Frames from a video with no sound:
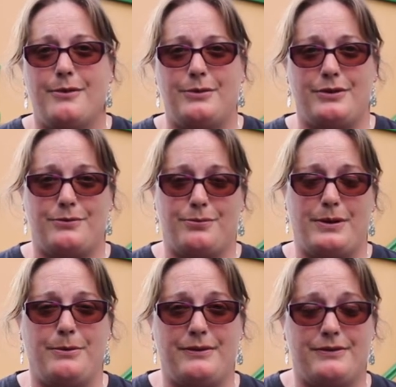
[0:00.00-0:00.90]
which is
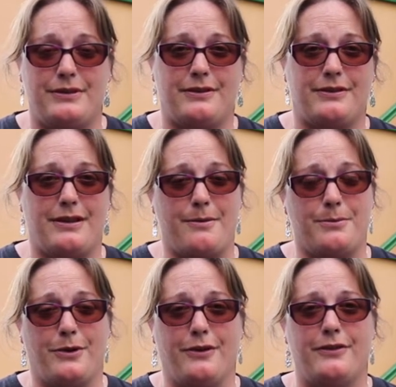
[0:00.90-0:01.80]
where we've just
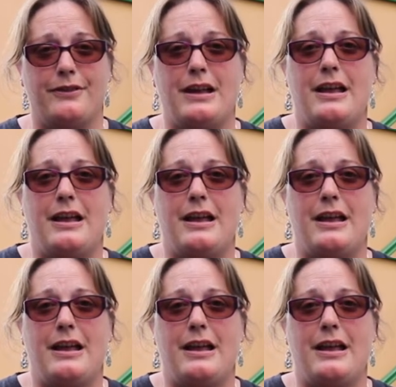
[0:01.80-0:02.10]
come off,